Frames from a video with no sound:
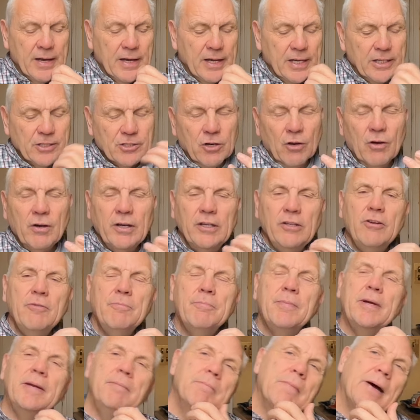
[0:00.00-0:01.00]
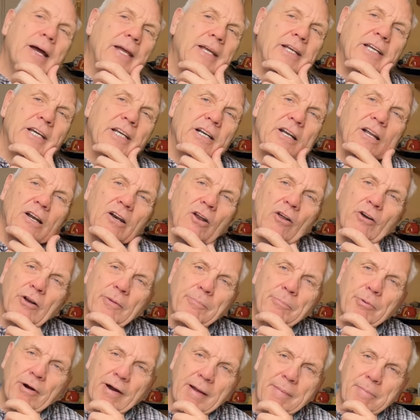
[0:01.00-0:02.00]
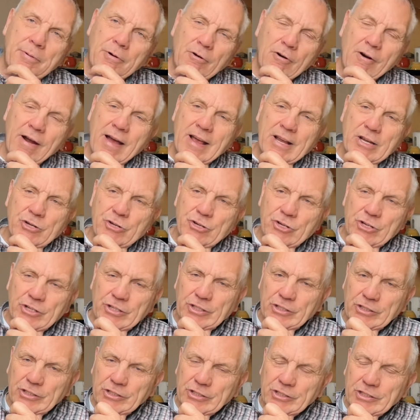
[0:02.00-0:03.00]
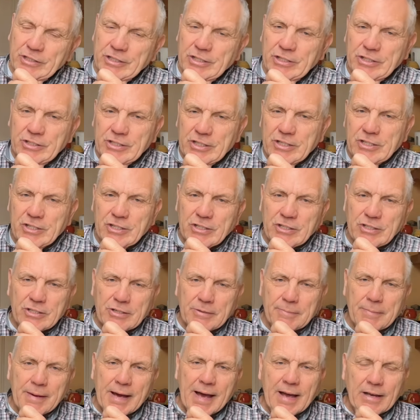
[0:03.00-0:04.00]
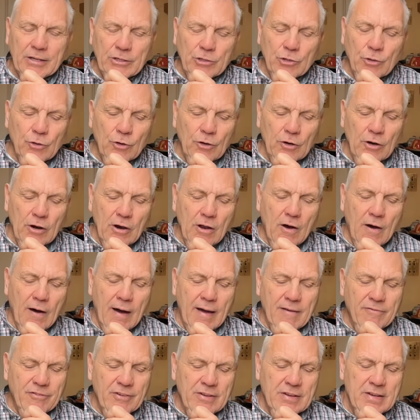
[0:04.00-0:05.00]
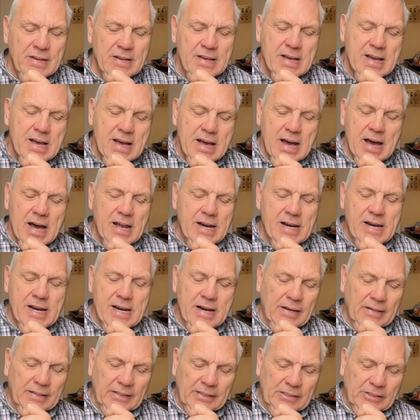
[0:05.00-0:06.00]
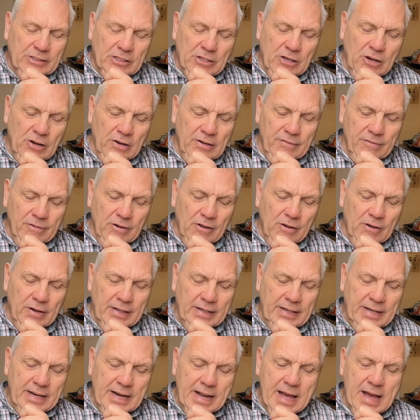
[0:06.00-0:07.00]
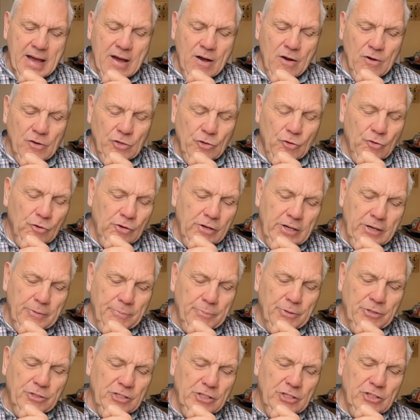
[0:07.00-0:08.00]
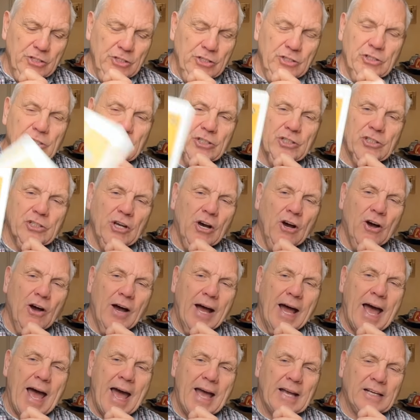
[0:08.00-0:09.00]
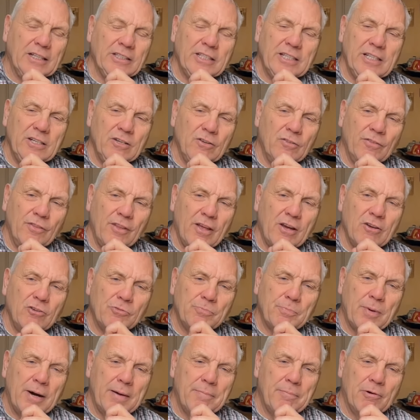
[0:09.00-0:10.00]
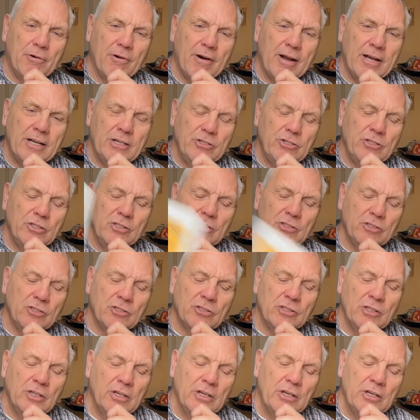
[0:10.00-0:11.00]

It's like you've been making a lot of preparations and decisions about your life. And it's kind of like now you're in a position to start acting on those preparations.